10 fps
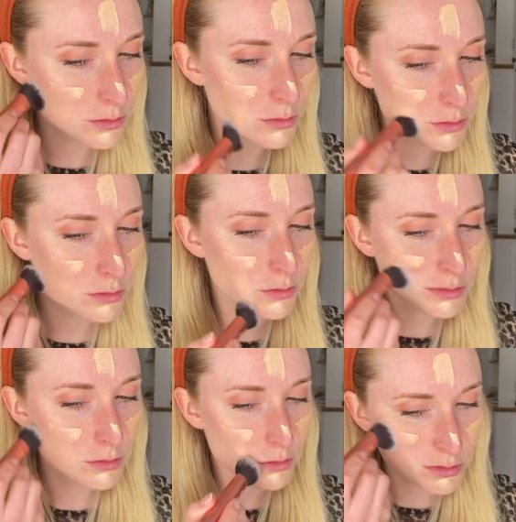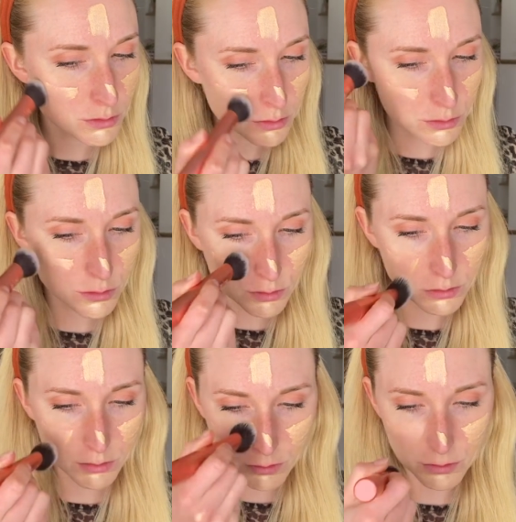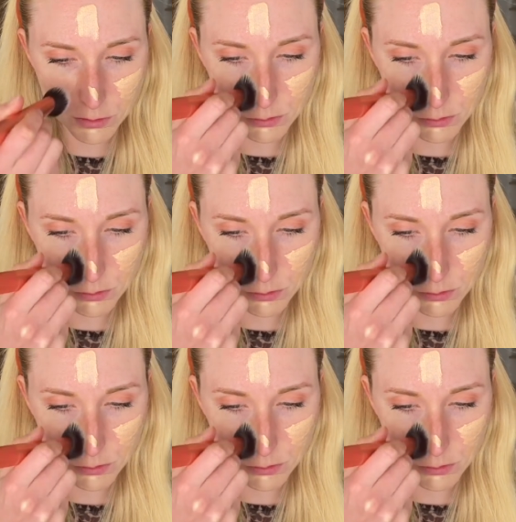leaving the under eye clear.